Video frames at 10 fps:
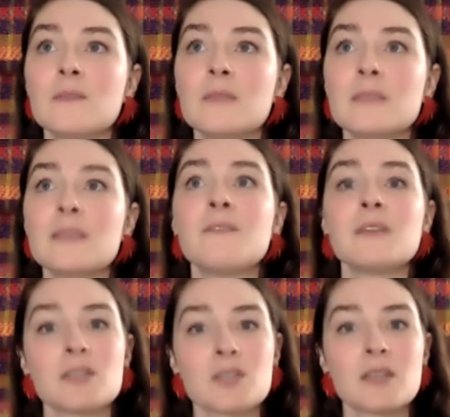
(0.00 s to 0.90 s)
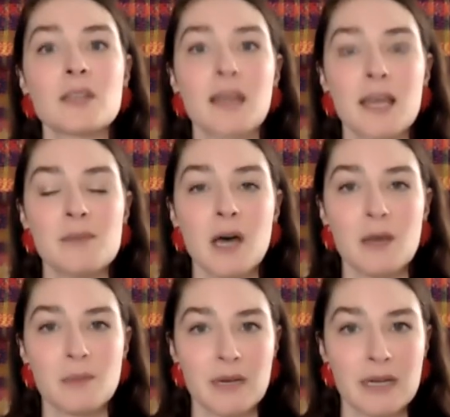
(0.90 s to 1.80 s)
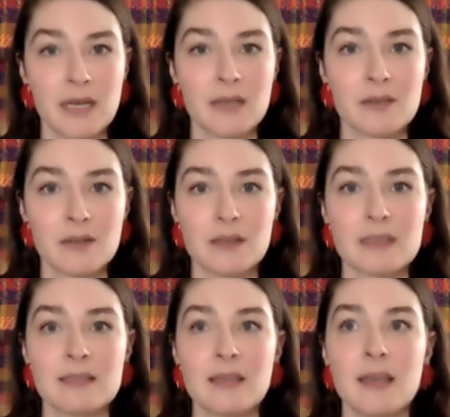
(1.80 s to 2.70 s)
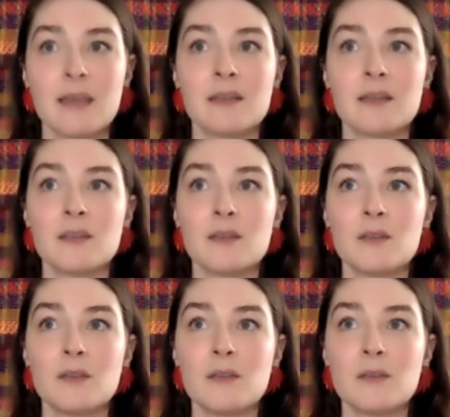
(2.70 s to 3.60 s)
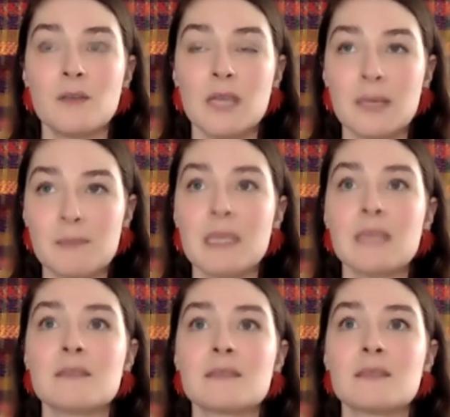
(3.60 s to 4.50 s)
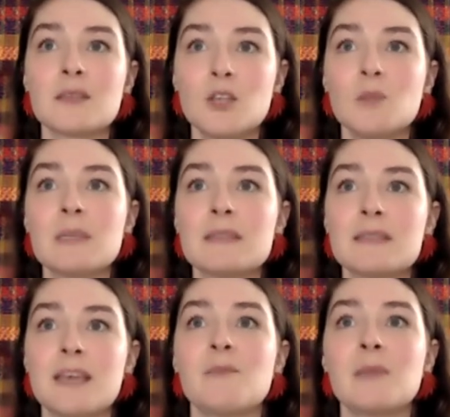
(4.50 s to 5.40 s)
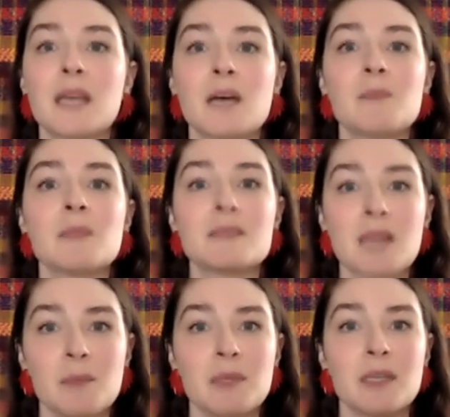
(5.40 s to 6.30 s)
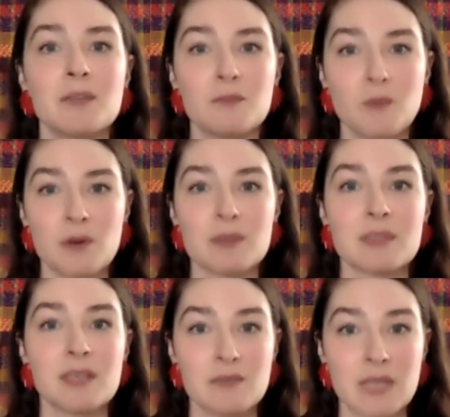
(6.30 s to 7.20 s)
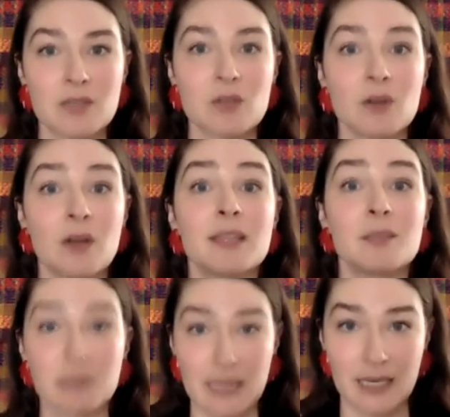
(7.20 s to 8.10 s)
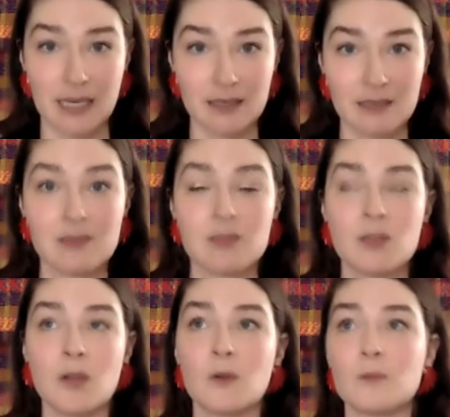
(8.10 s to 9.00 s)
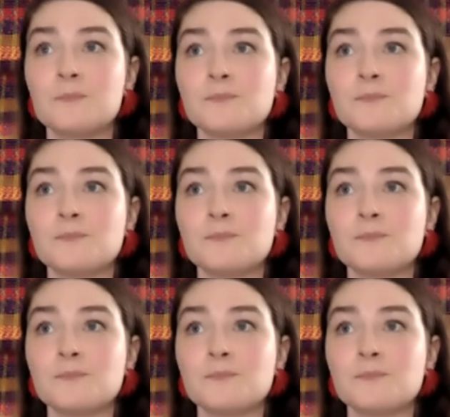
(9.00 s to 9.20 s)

definition that I'm operating under is that it means humans have become the dominant force of nature on the planet. So